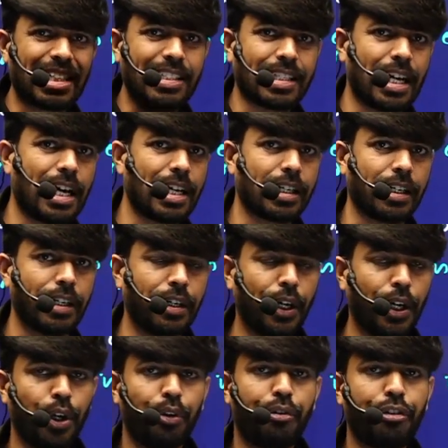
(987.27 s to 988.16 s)
agi.
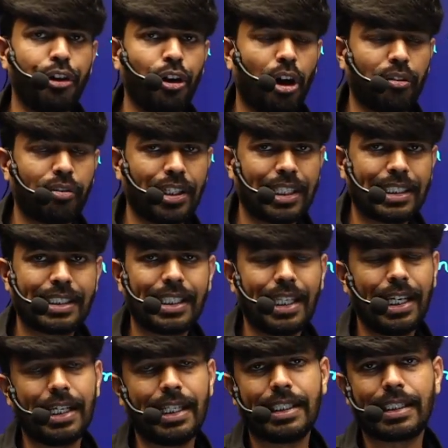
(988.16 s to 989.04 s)
Few of the
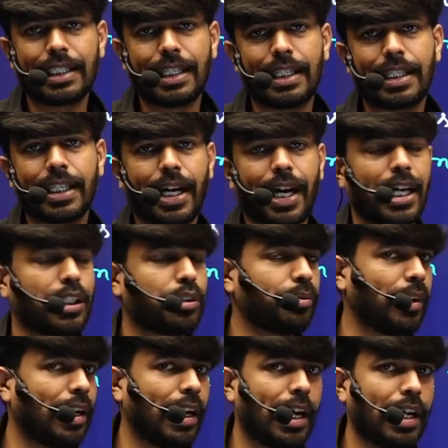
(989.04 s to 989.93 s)
cylindrata as
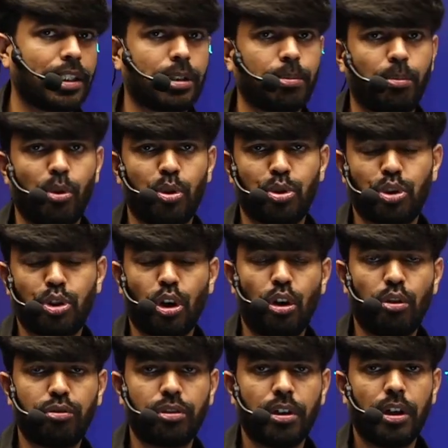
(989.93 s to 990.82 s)
well as most
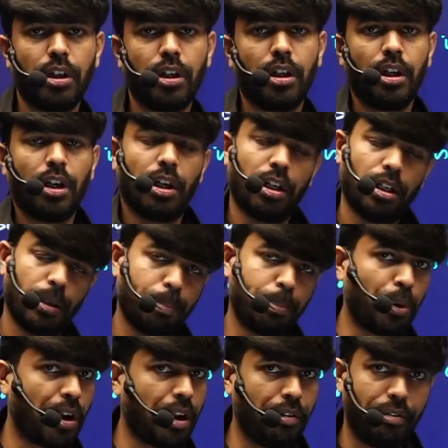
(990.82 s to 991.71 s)
of
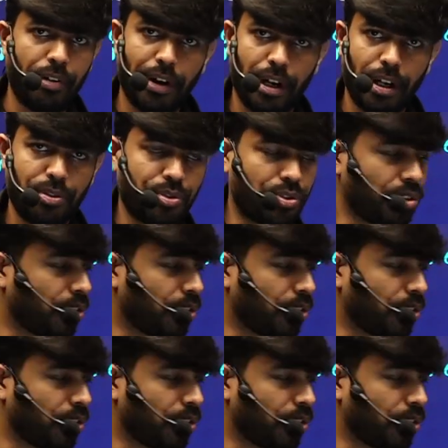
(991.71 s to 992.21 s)
puriferans.